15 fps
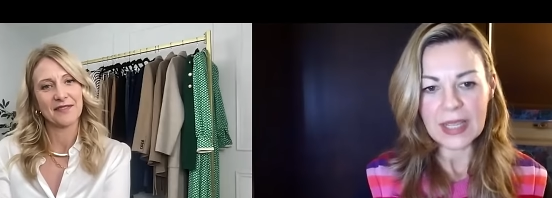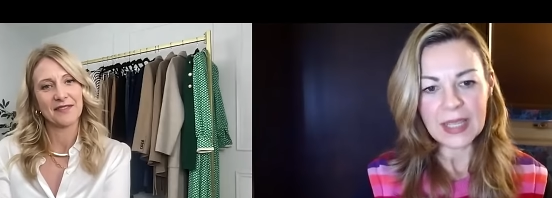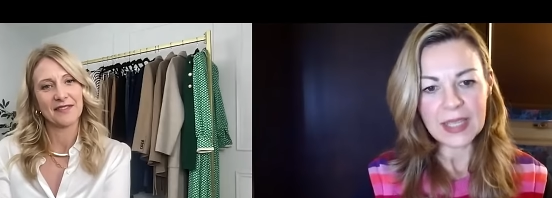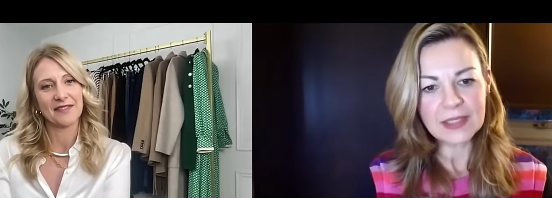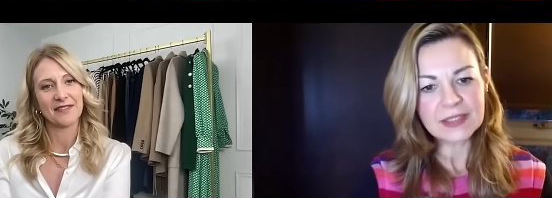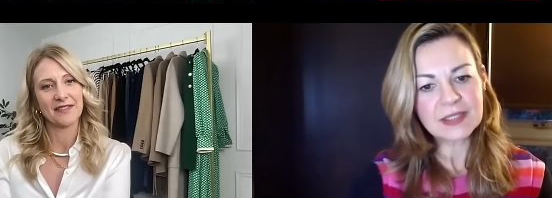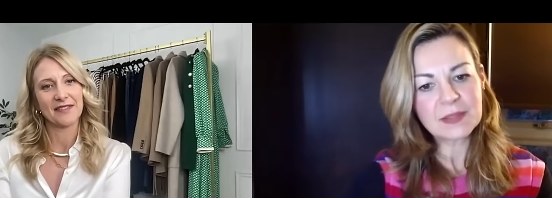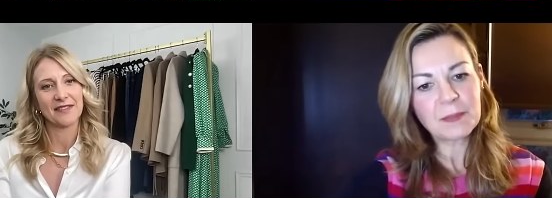
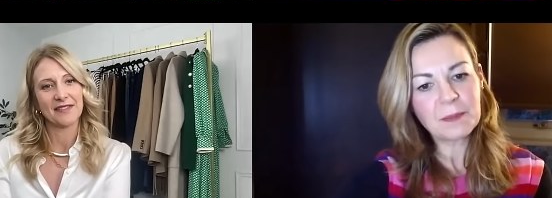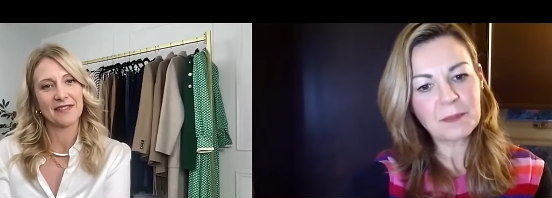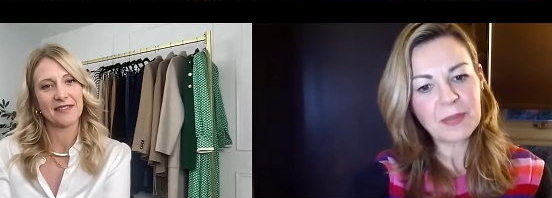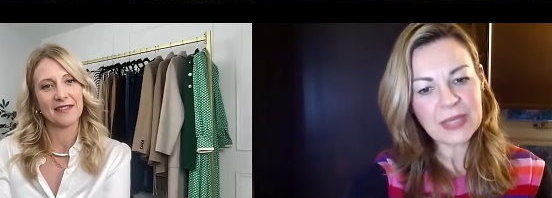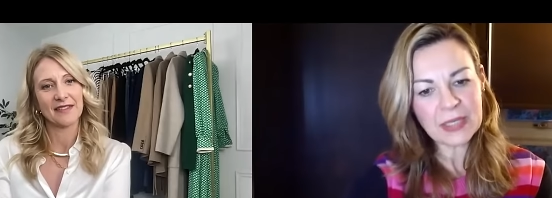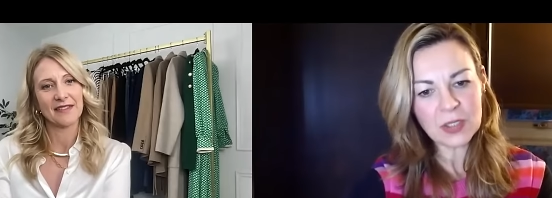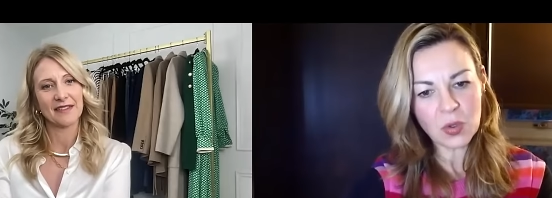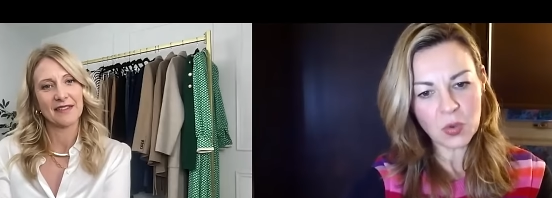Speaker 1: Is the
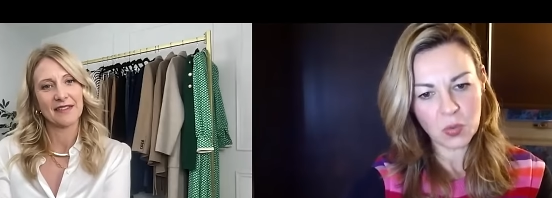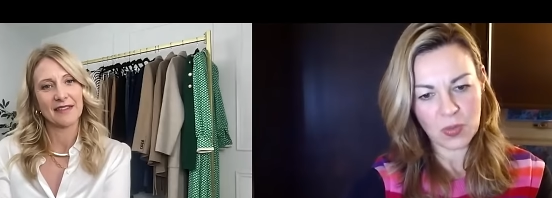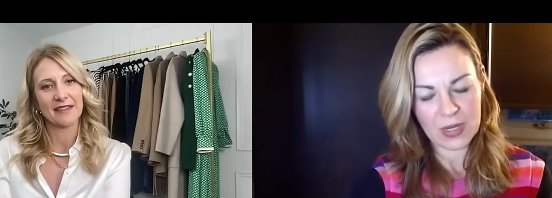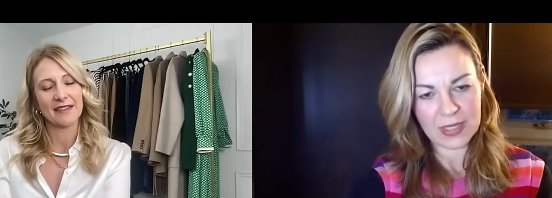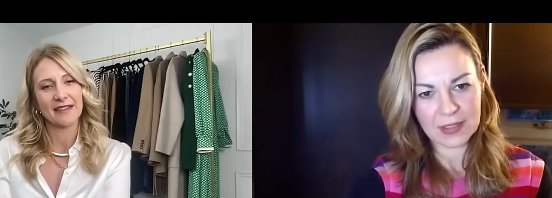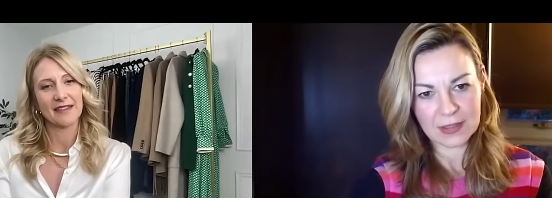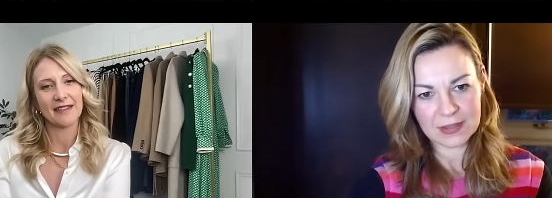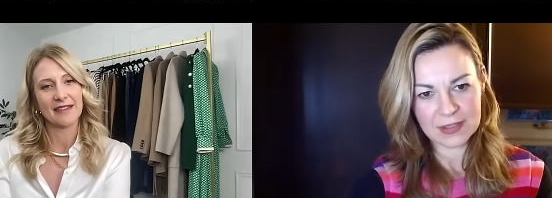bingo
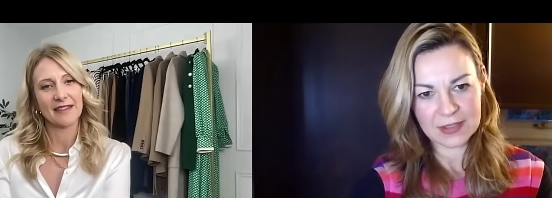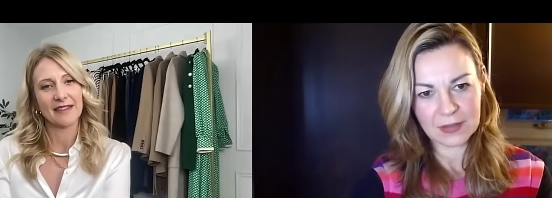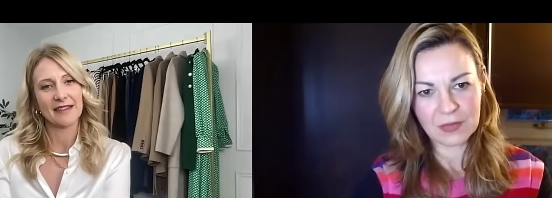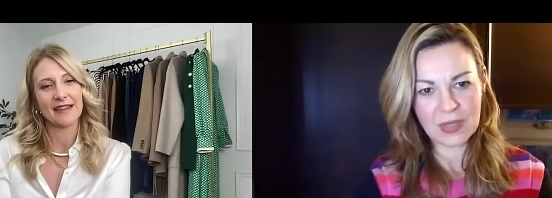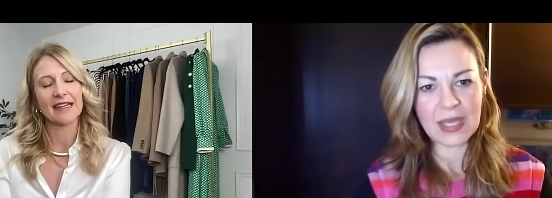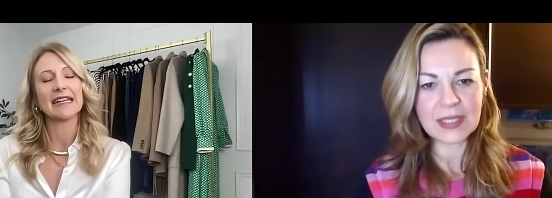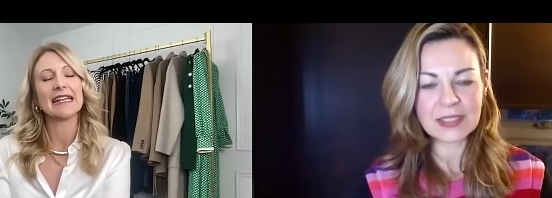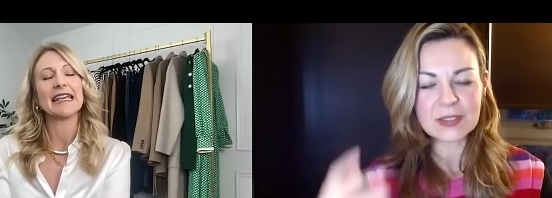wings.
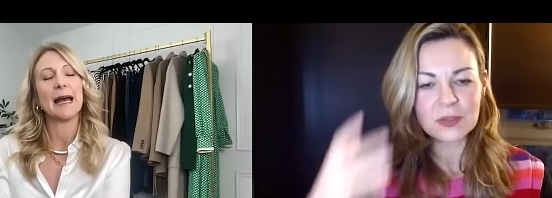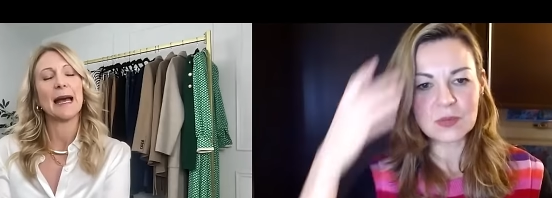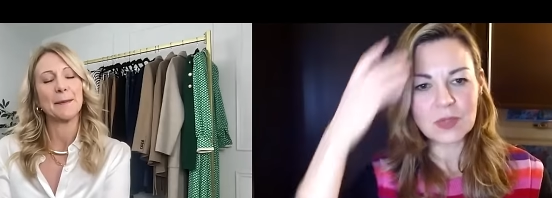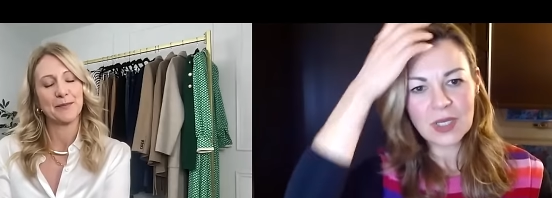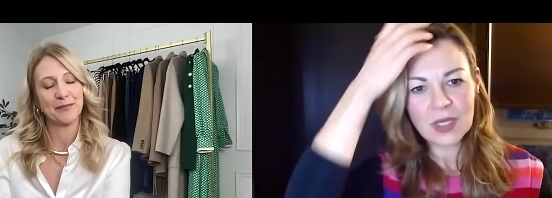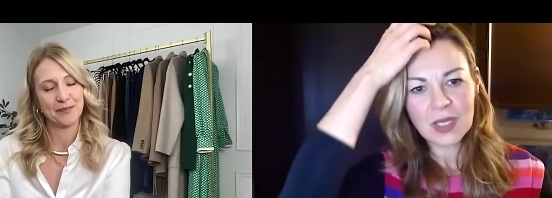Okay, so